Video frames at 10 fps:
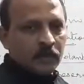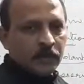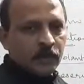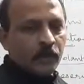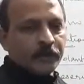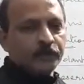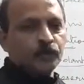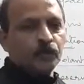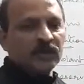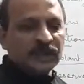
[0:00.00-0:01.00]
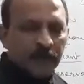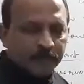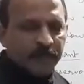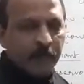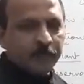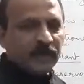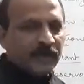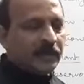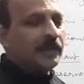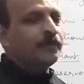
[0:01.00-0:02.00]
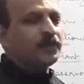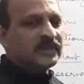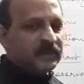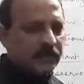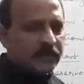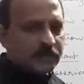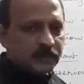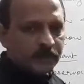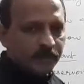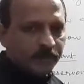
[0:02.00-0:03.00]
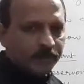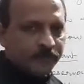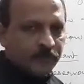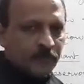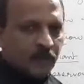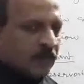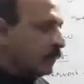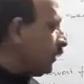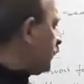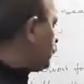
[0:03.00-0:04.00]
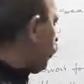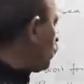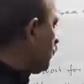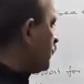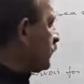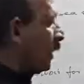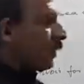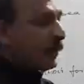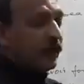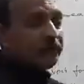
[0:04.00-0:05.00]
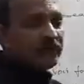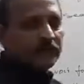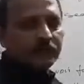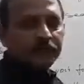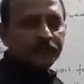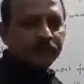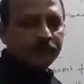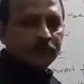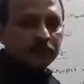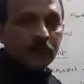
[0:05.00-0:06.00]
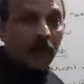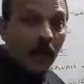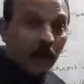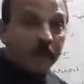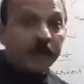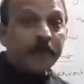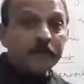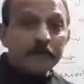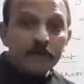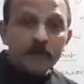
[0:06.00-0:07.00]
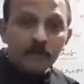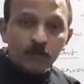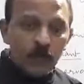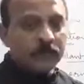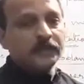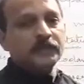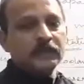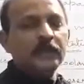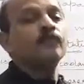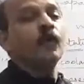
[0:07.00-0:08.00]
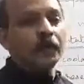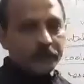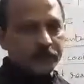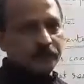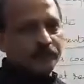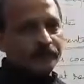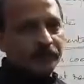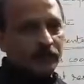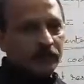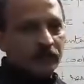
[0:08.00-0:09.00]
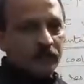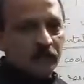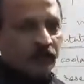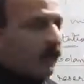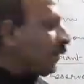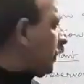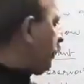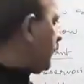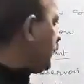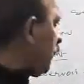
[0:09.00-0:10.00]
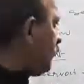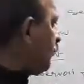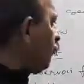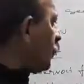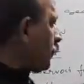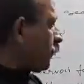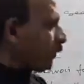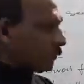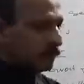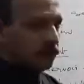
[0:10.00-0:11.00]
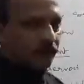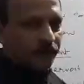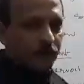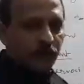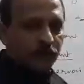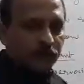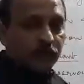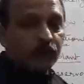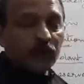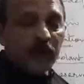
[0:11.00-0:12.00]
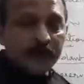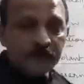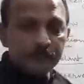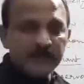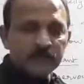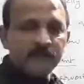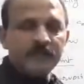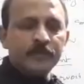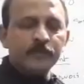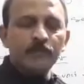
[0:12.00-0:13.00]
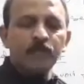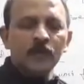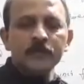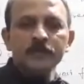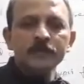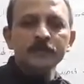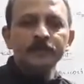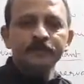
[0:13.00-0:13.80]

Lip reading: In order to keep them in liquid state, these bottles are kept under water, in water. While keeping them in water, due to high specific heat of water,